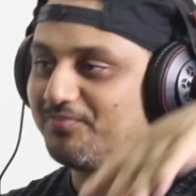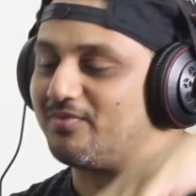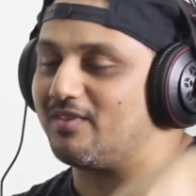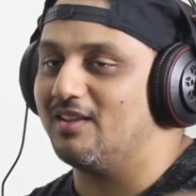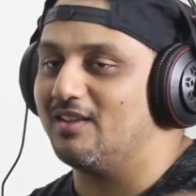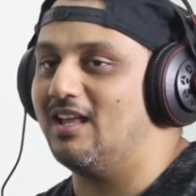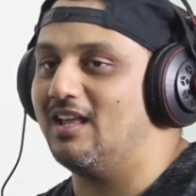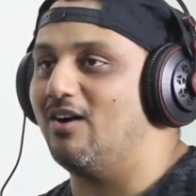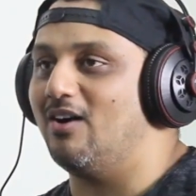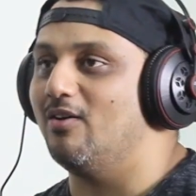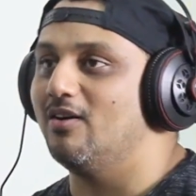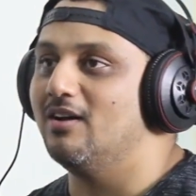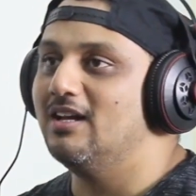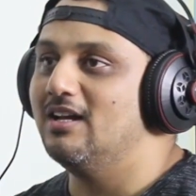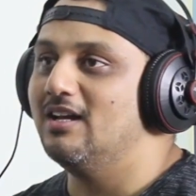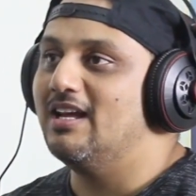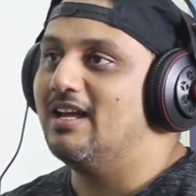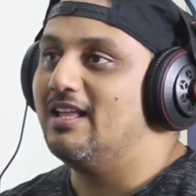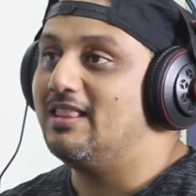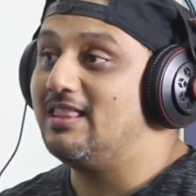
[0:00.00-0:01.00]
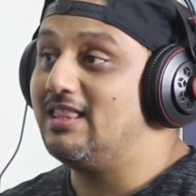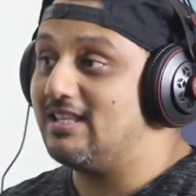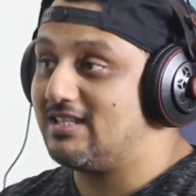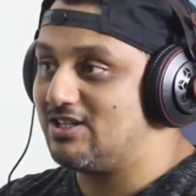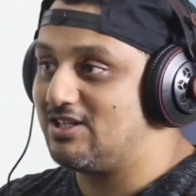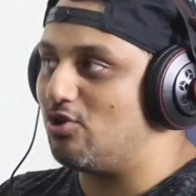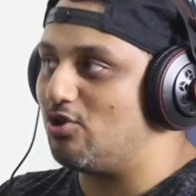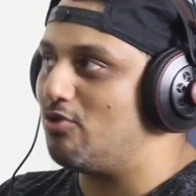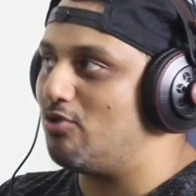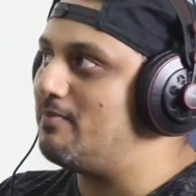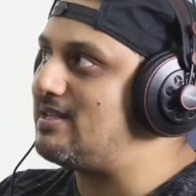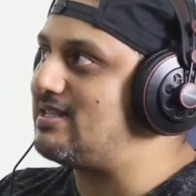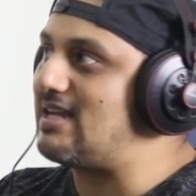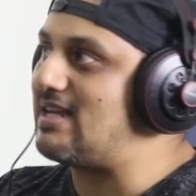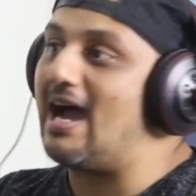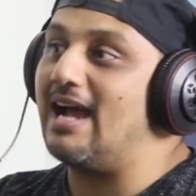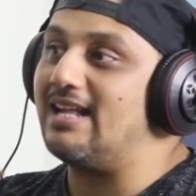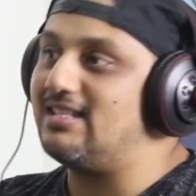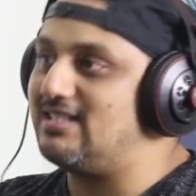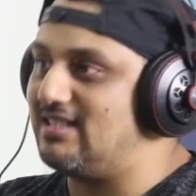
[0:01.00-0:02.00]
Now, the show besides
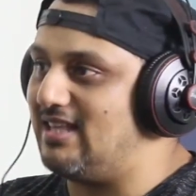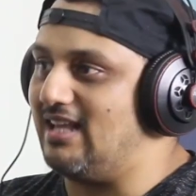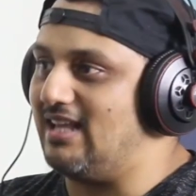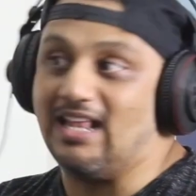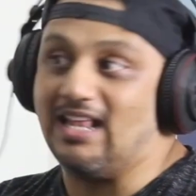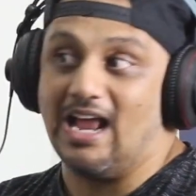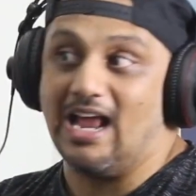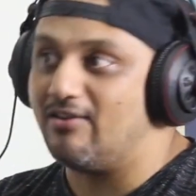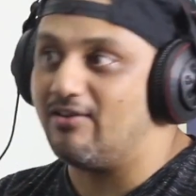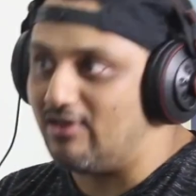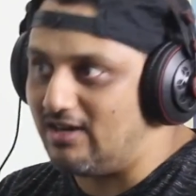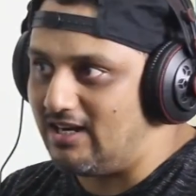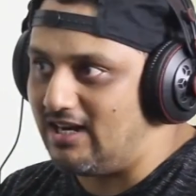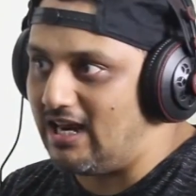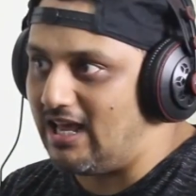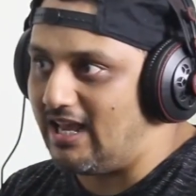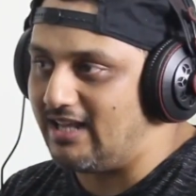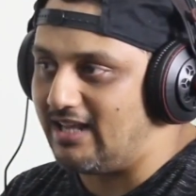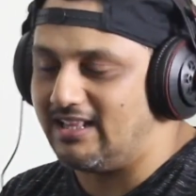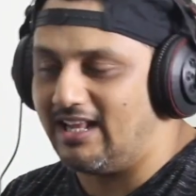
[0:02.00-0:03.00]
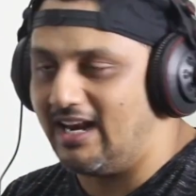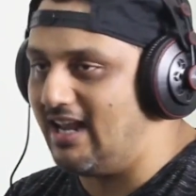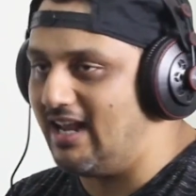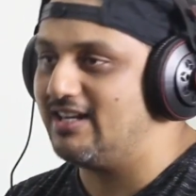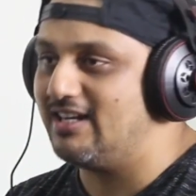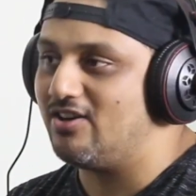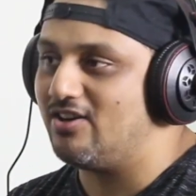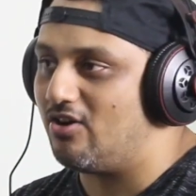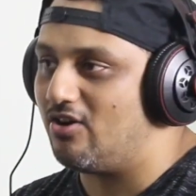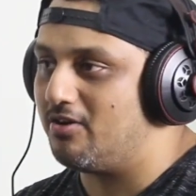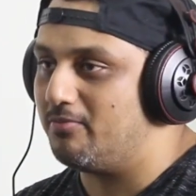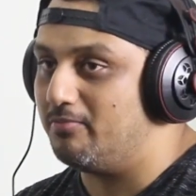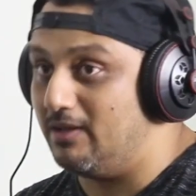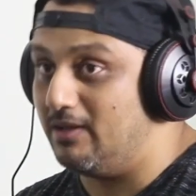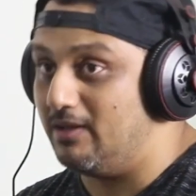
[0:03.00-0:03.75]
that I really liked that ended horribly was